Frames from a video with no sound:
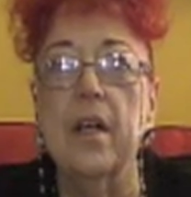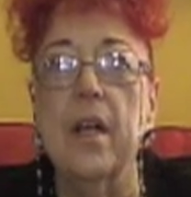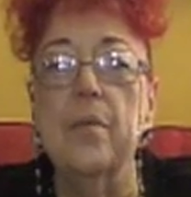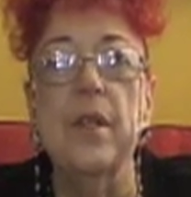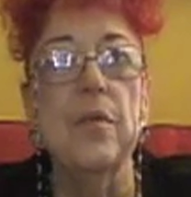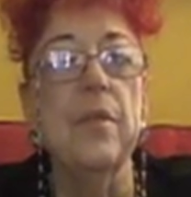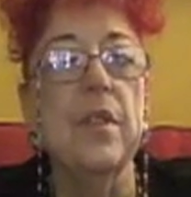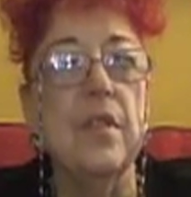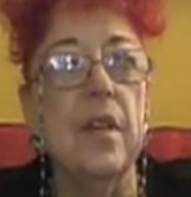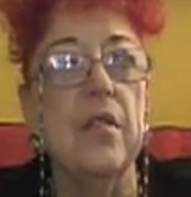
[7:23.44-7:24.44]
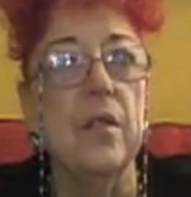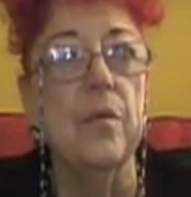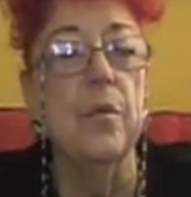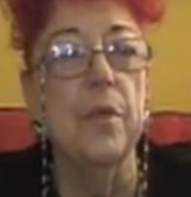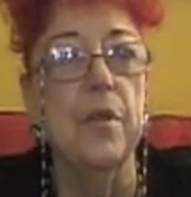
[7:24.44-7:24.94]
I met a real
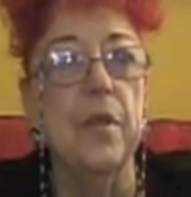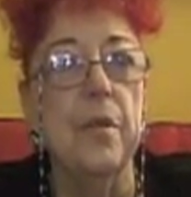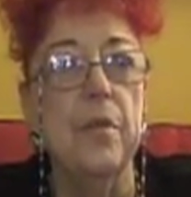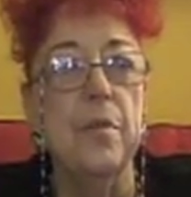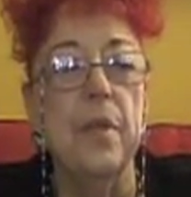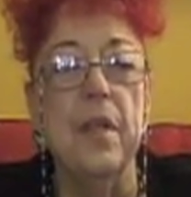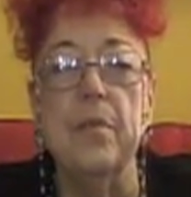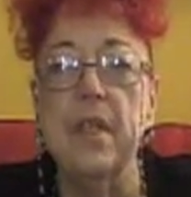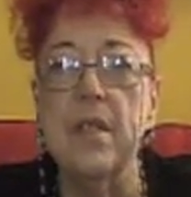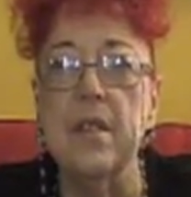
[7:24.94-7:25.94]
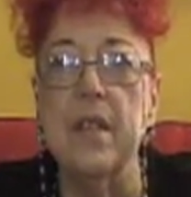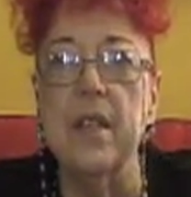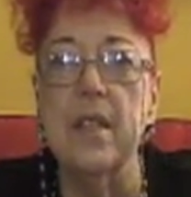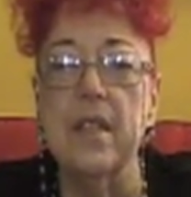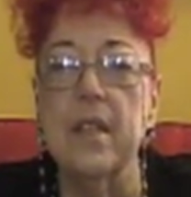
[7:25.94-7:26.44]
salon woman. Her name was Madame
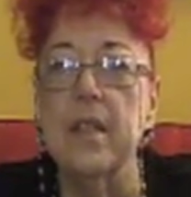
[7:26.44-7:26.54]
Tezenas,